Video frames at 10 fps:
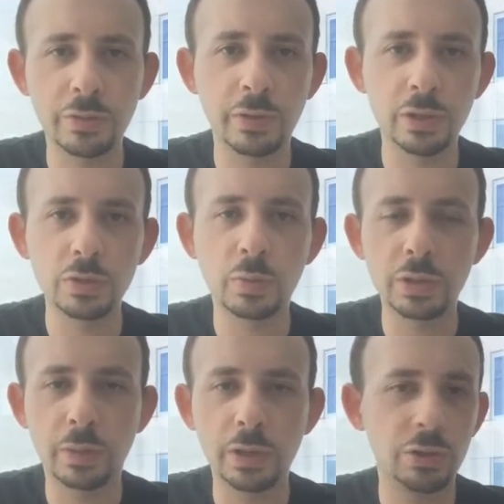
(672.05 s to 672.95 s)
if we lose
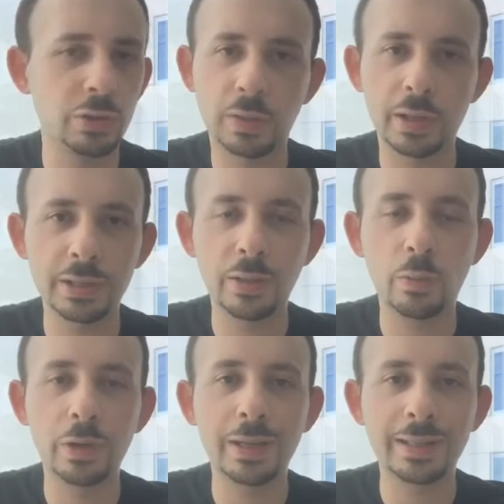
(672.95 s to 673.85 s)
122s, we're going to see
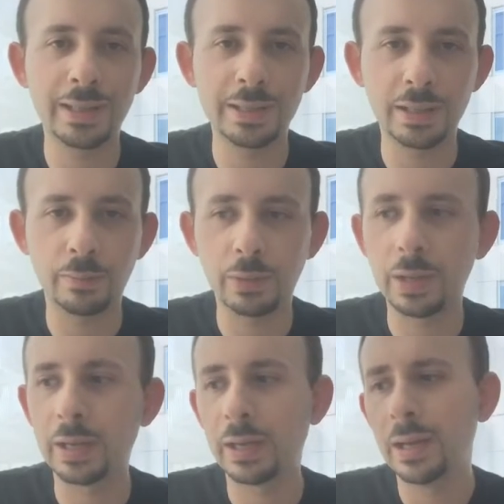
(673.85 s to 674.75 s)
119s in a
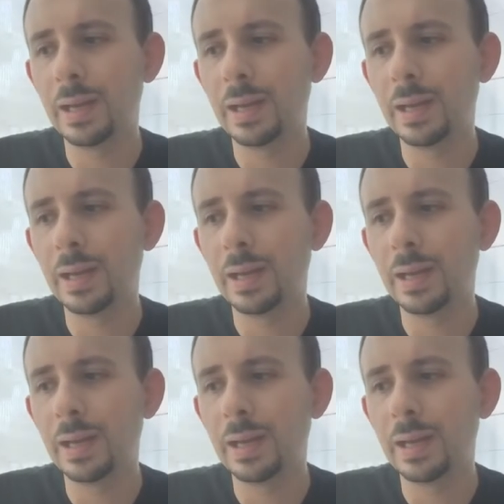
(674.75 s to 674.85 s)
blink.